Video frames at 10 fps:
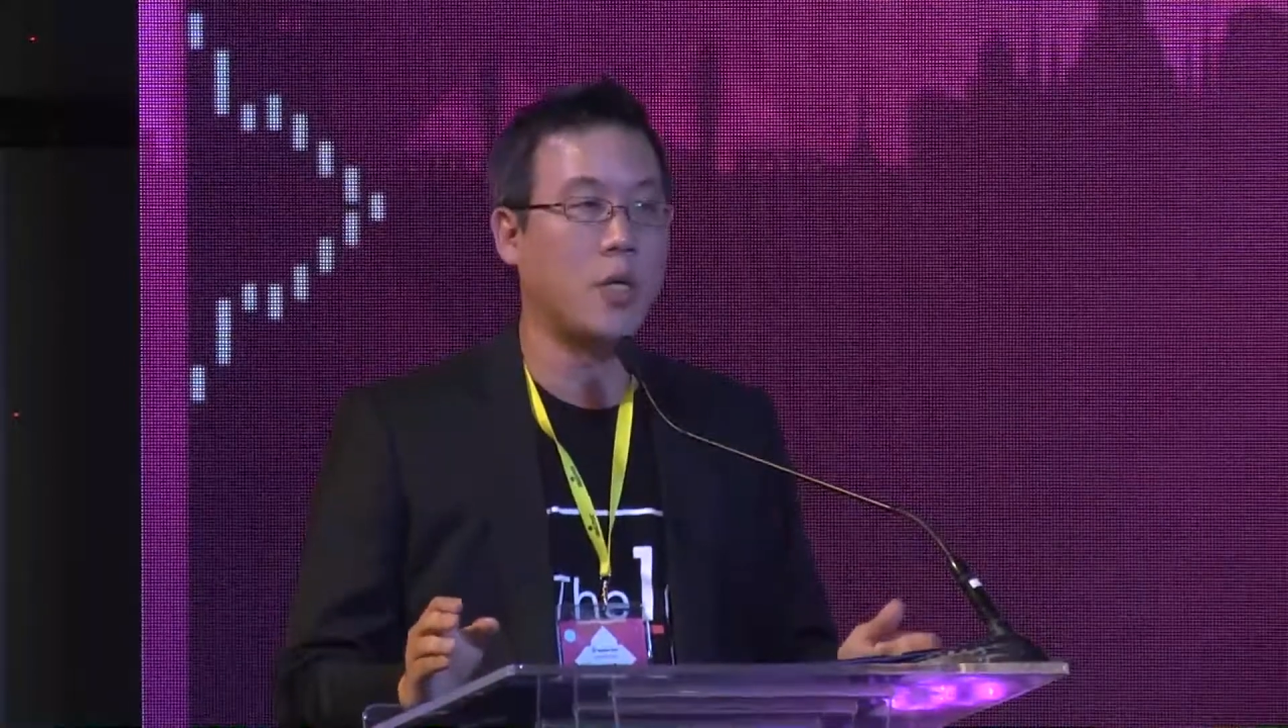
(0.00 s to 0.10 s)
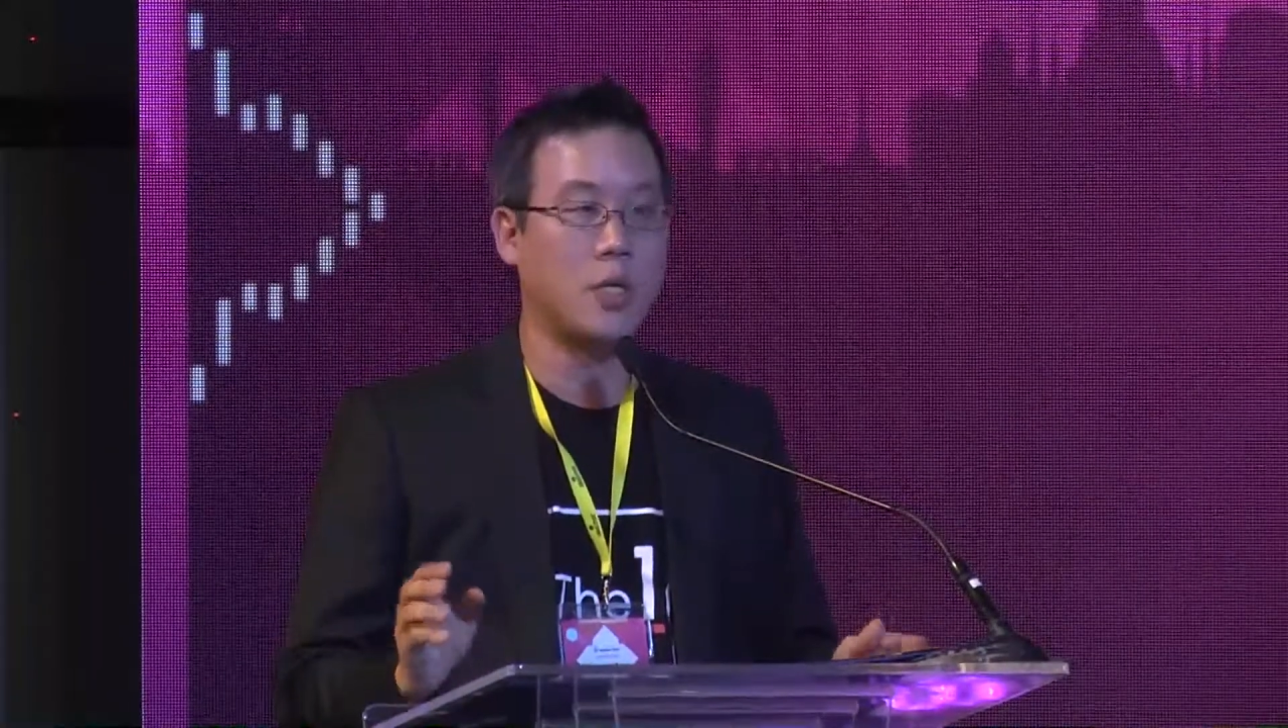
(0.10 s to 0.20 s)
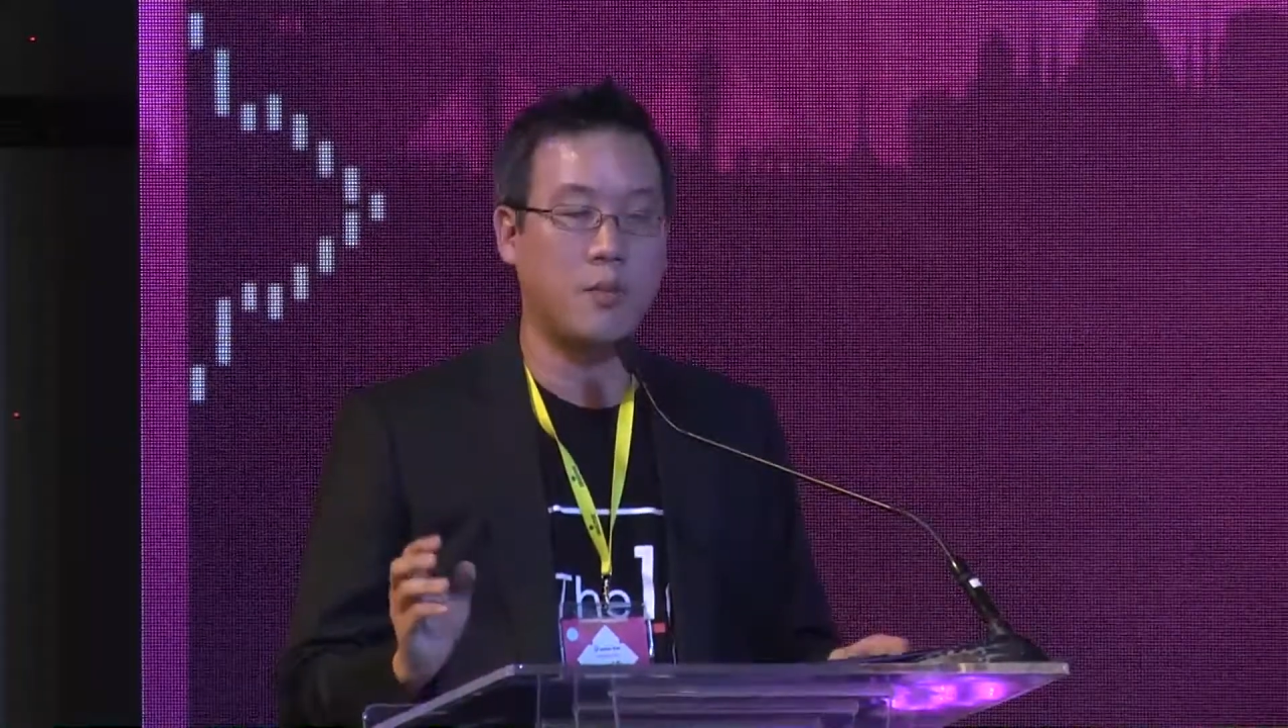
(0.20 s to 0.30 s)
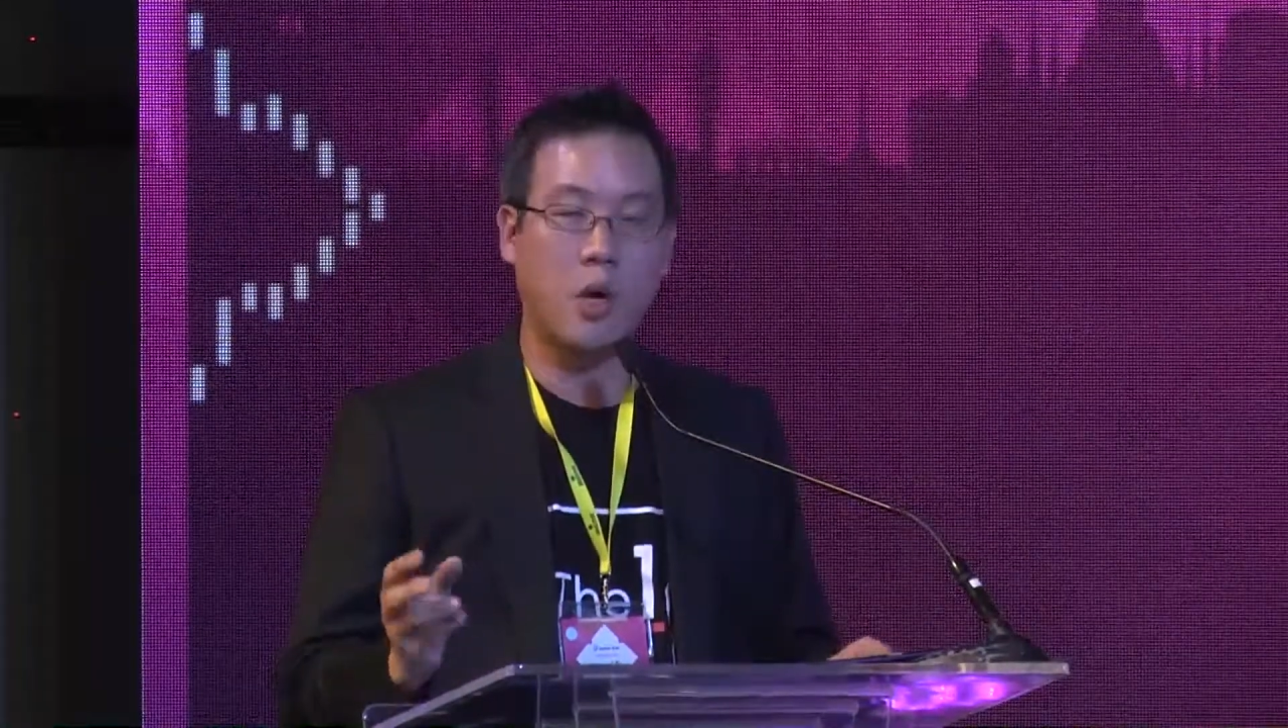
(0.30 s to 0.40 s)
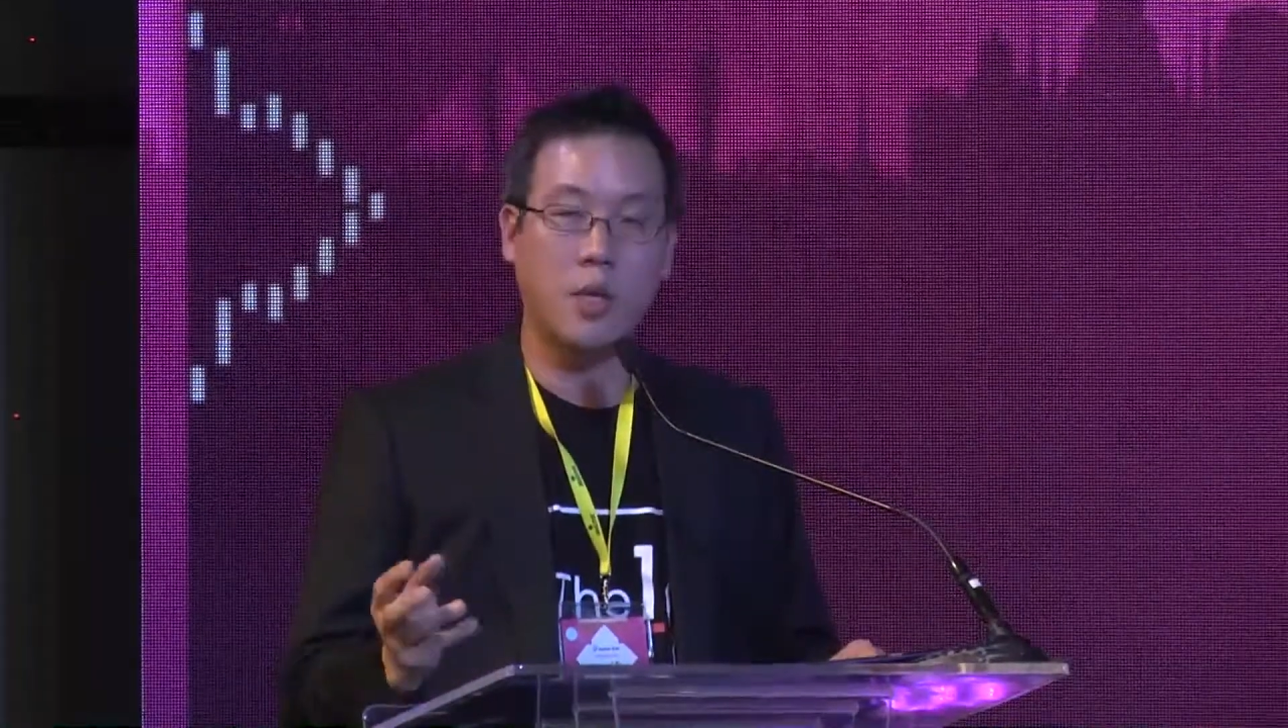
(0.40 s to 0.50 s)
a
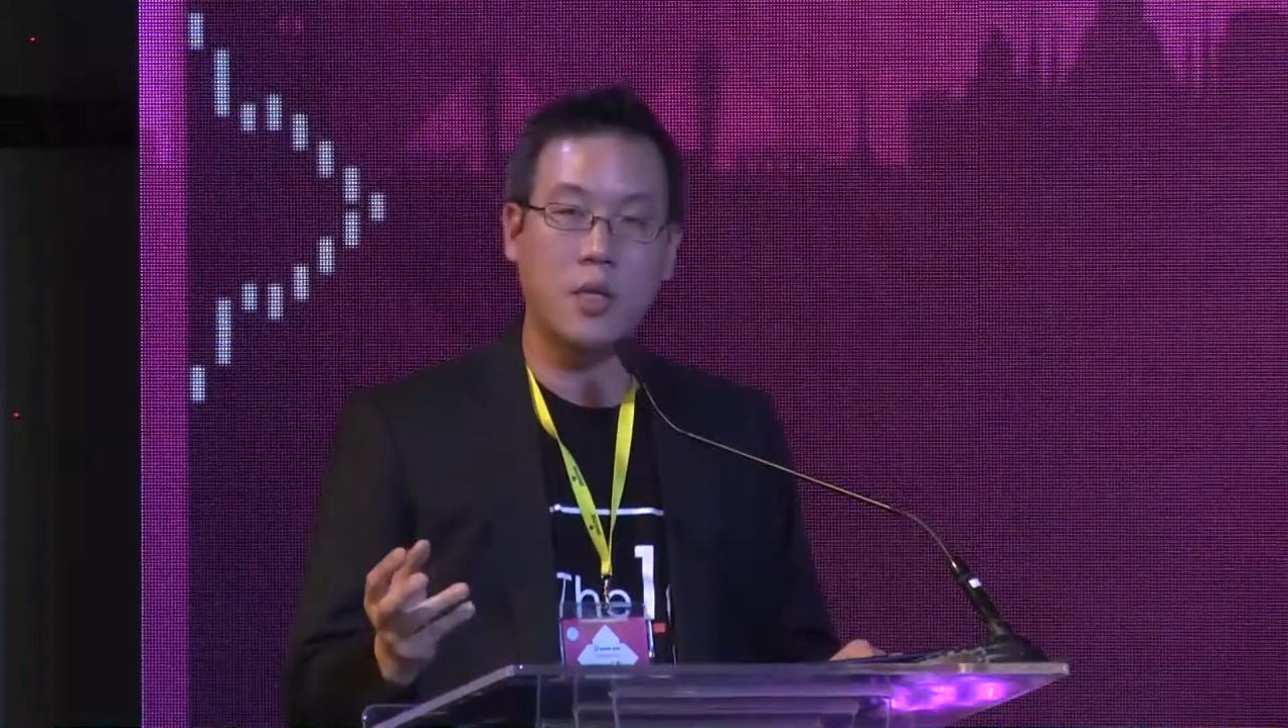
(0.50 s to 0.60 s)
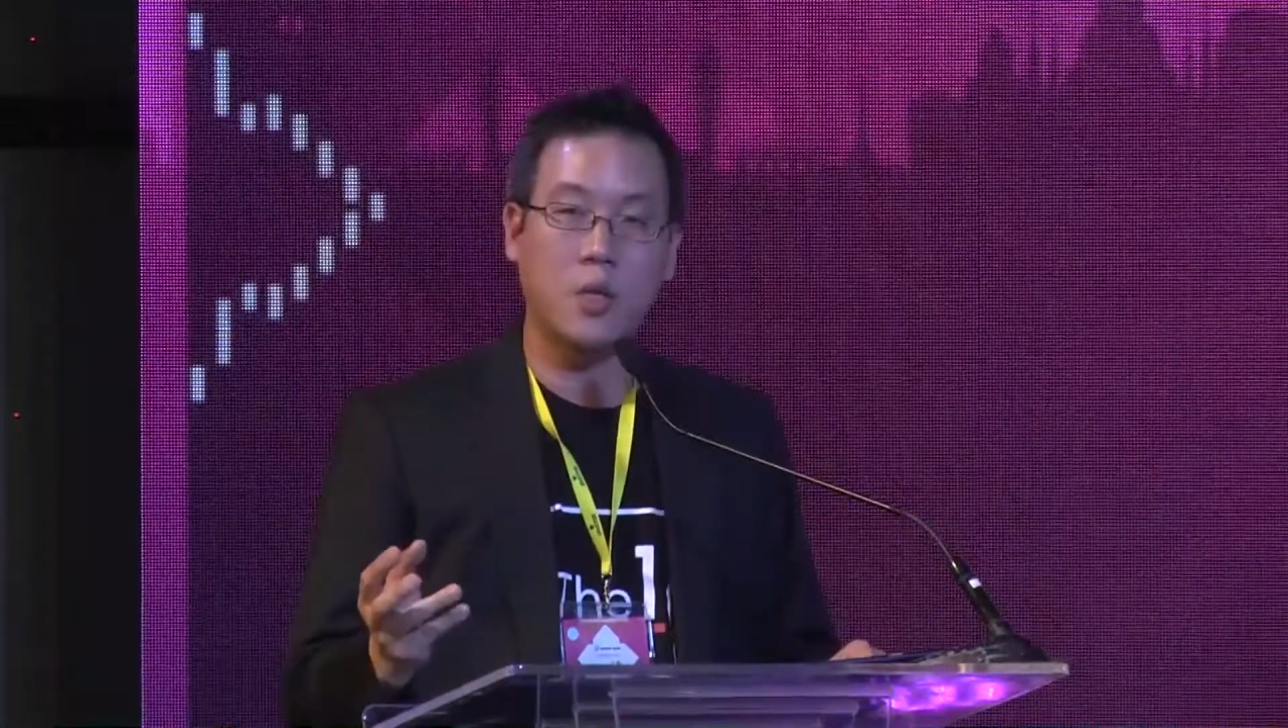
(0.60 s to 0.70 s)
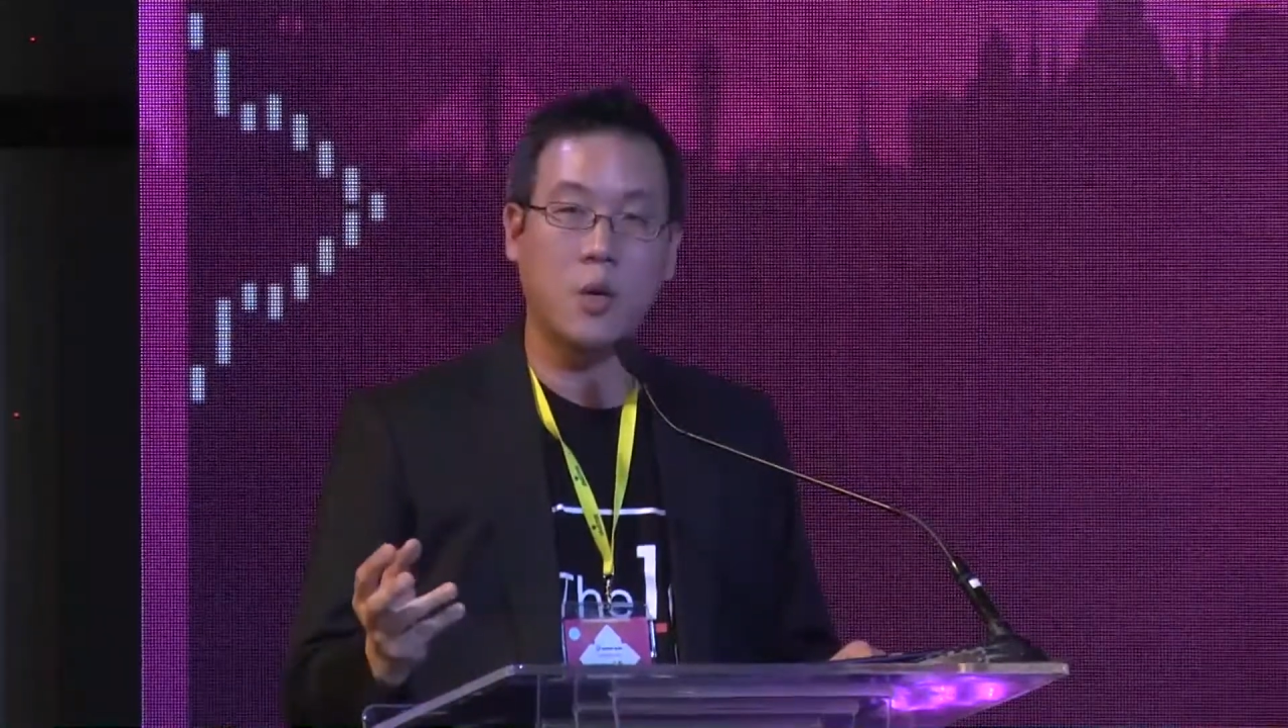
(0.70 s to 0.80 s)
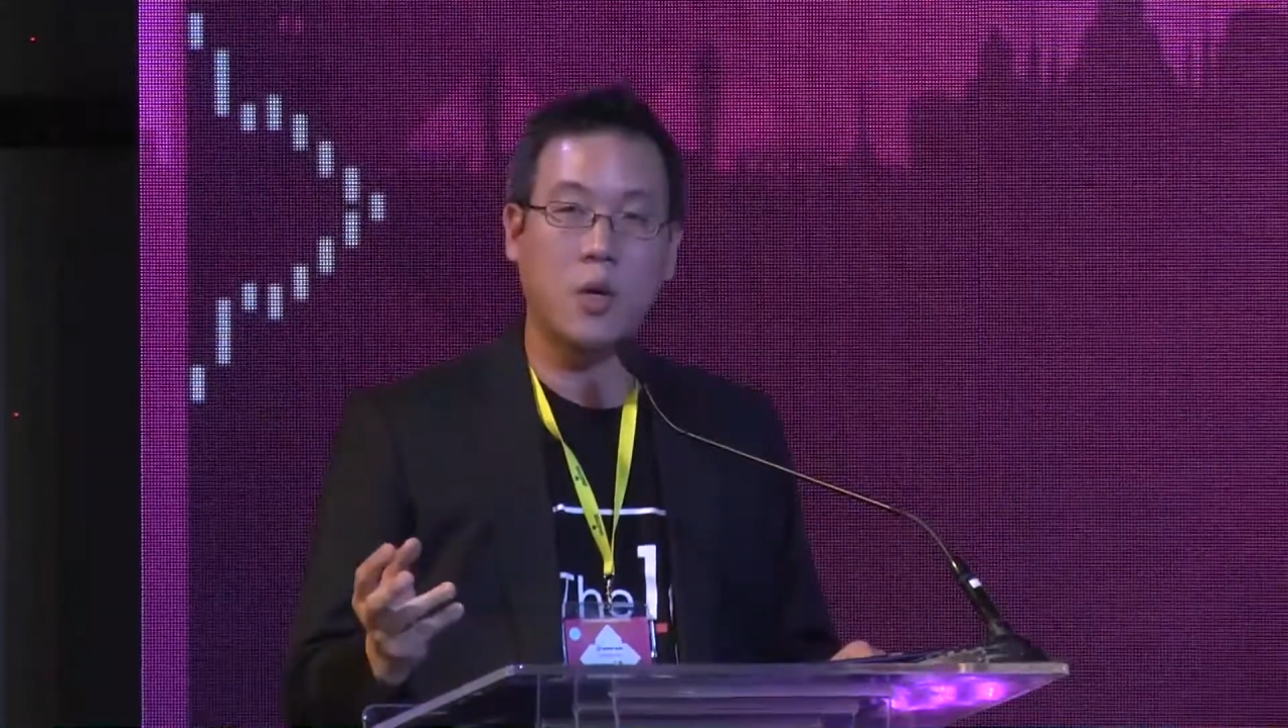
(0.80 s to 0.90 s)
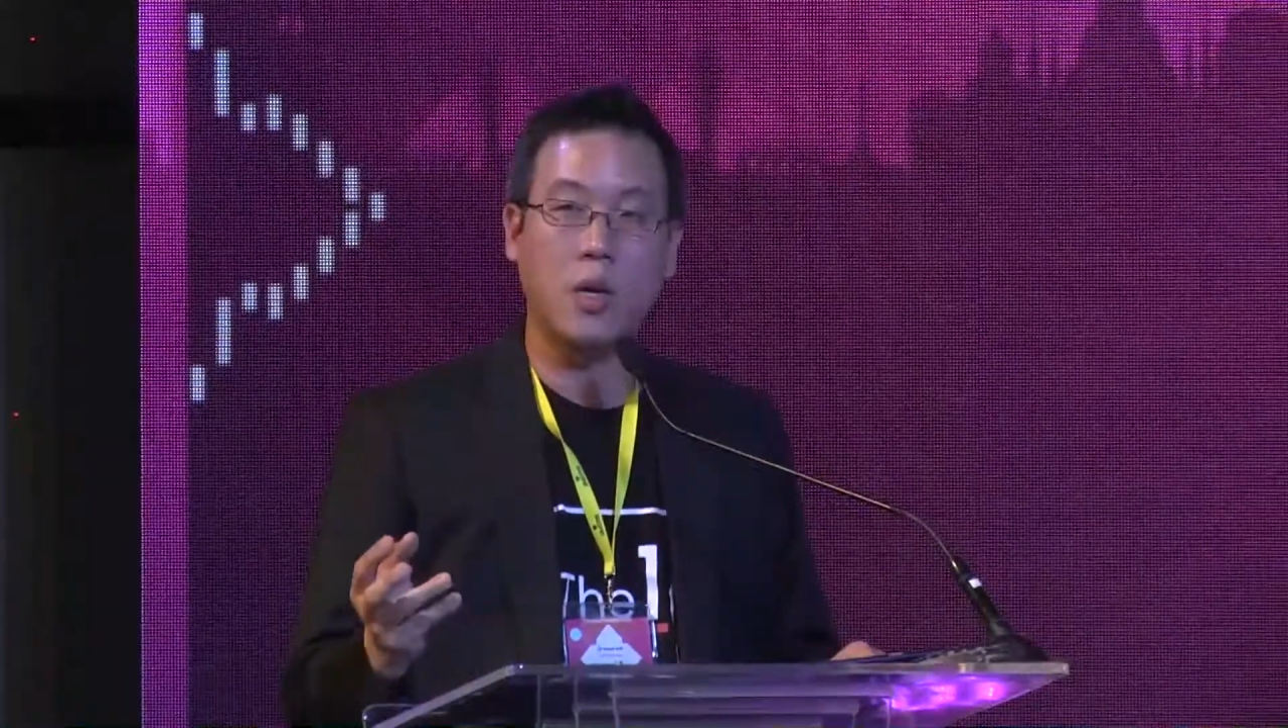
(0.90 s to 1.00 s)
smaller
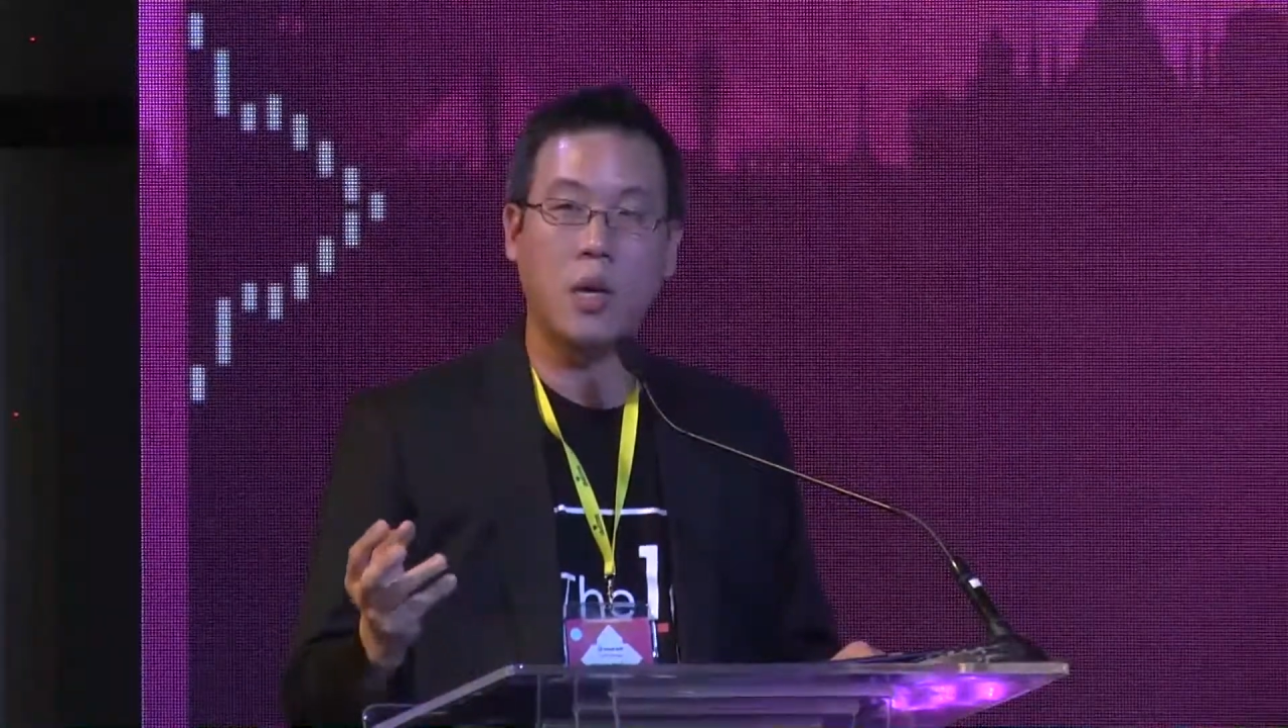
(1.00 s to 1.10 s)
store